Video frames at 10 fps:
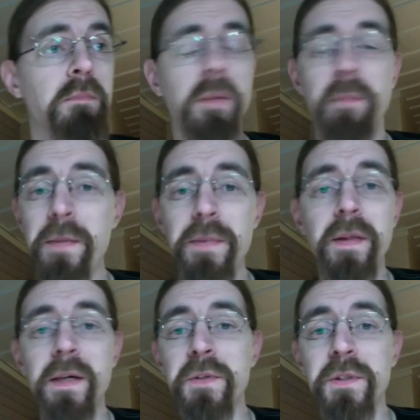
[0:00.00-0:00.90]
Maybe
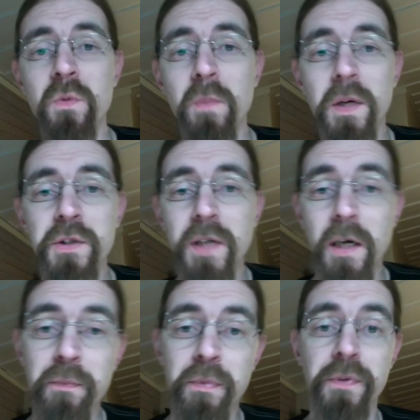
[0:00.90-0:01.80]
there is too much
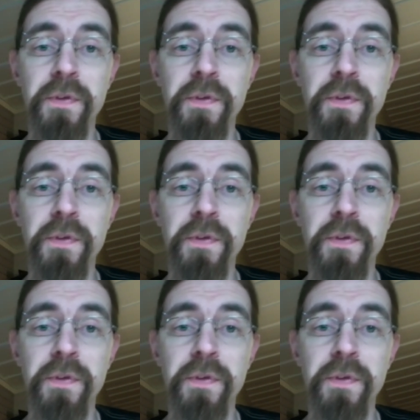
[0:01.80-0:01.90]
output,